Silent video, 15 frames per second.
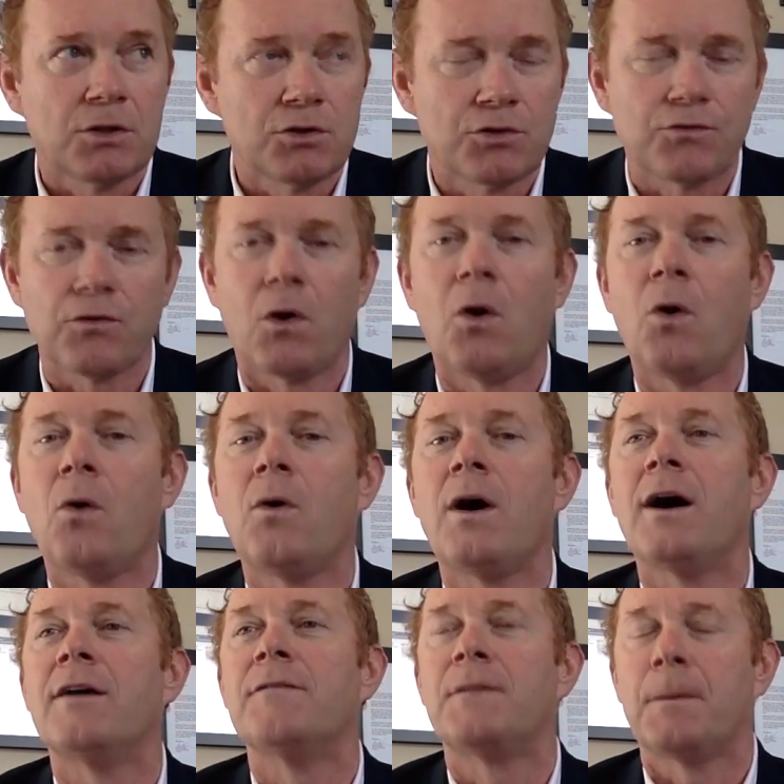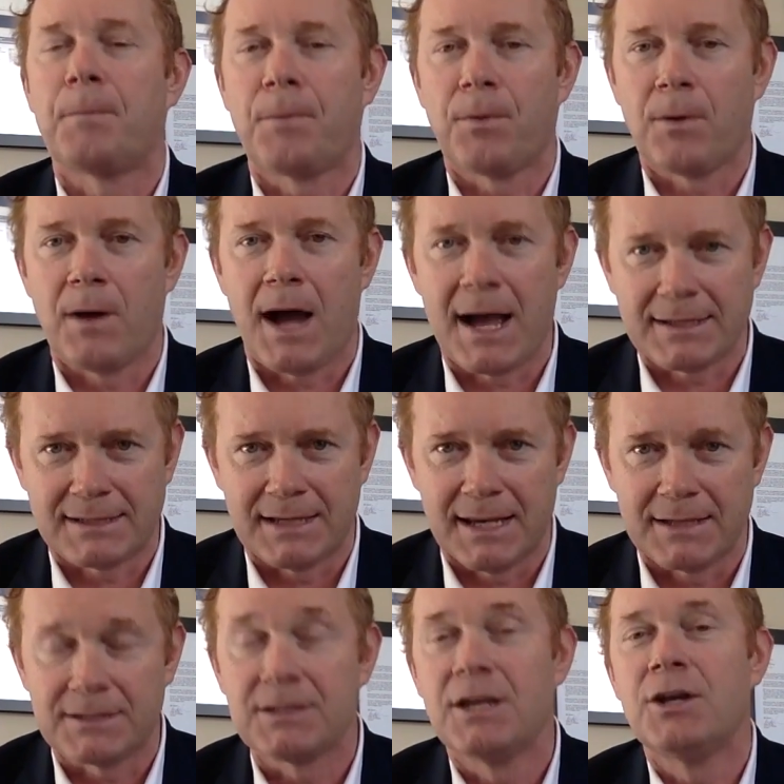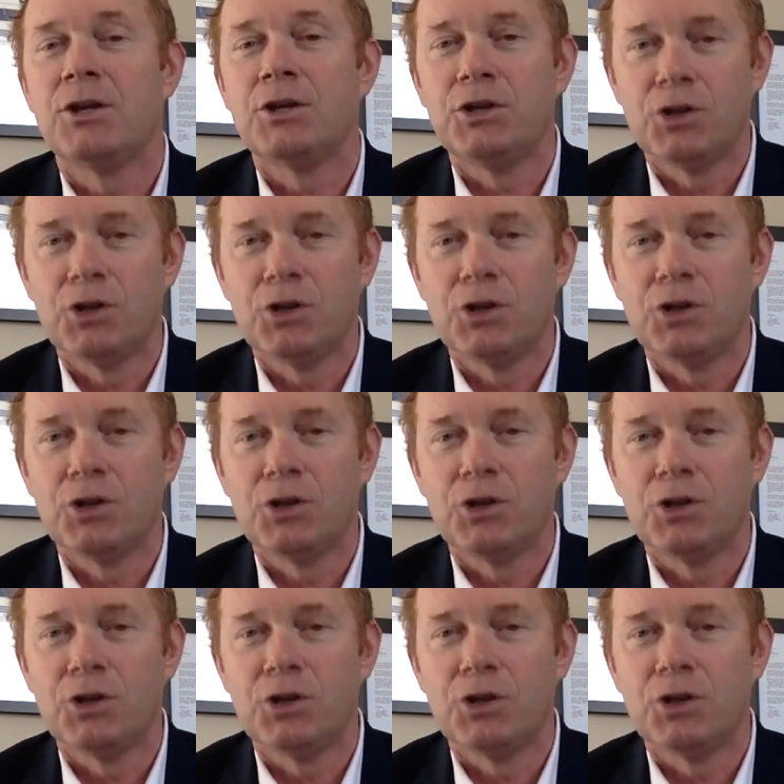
control of the process.